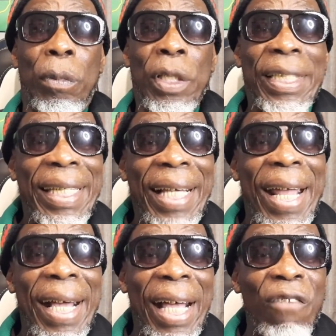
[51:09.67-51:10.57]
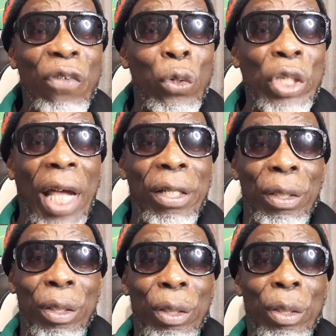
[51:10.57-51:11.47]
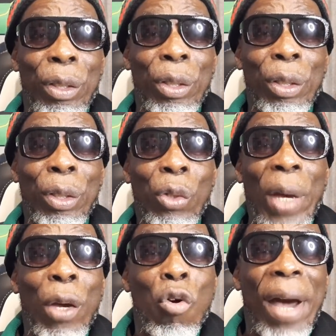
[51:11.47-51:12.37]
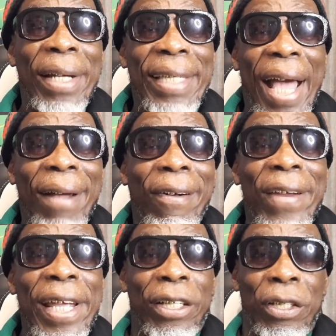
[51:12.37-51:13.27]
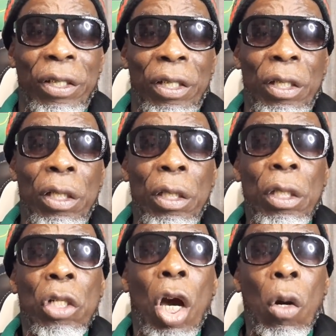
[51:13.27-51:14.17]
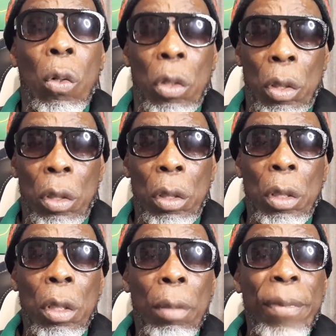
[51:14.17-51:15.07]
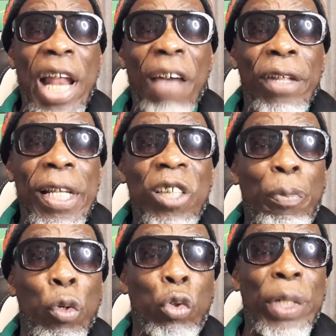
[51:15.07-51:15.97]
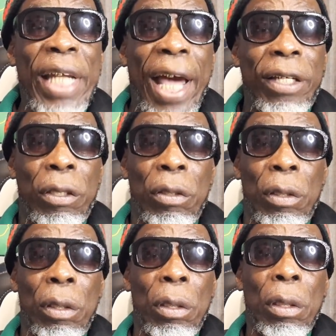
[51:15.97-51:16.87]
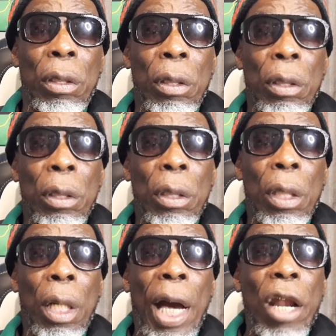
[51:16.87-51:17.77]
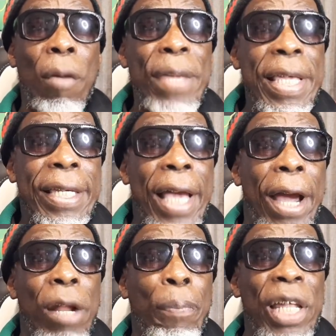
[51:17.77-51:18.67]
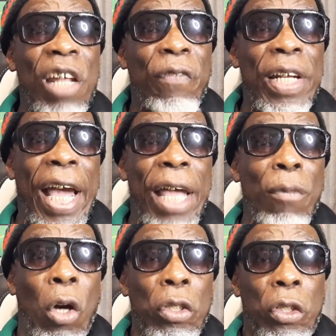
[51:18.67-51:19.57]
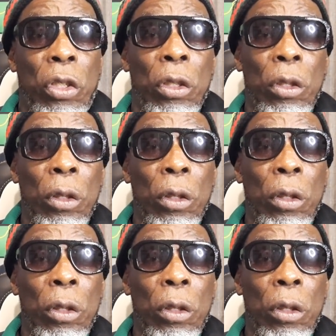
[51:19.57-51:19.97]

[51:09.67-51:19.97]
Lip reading: You see the kind of confusion where human can create. No, me not have a dispute with that. And me carry the picnic for 9 months.